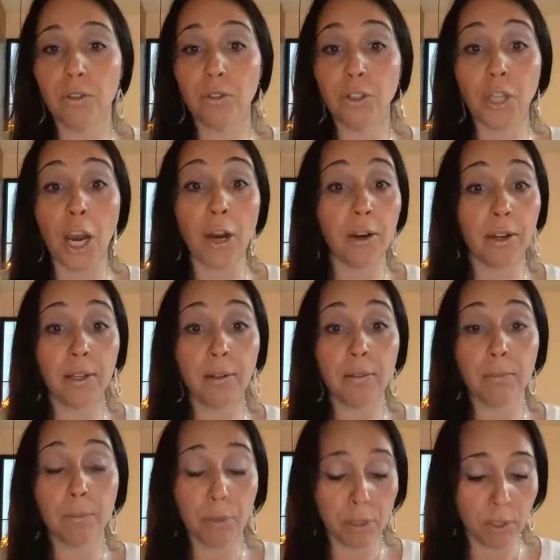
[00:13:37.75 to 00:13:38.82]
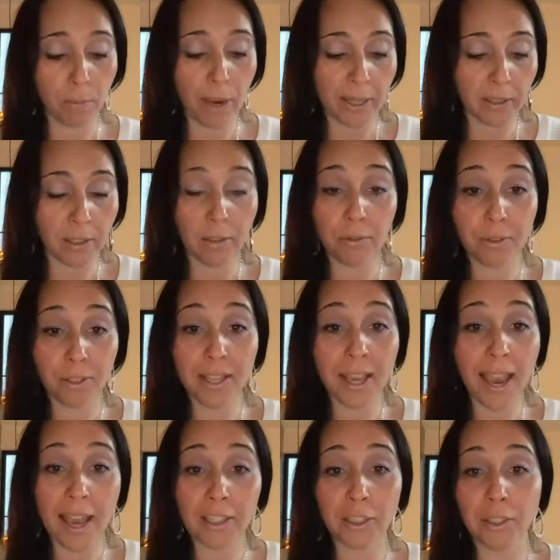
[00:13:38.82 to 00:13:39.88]
sharing perspectives,
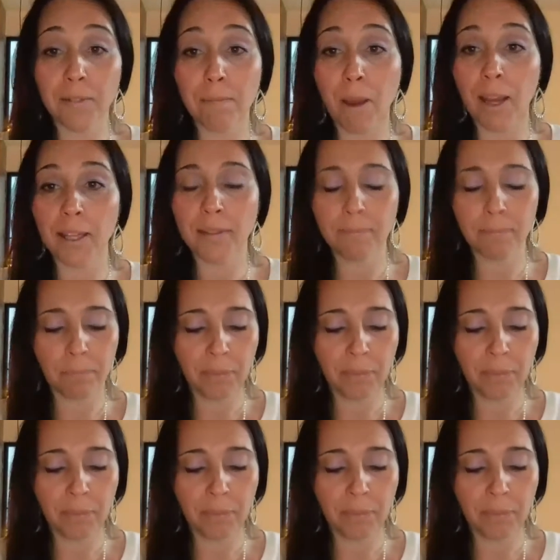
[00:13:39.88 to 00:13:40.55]
actually mine.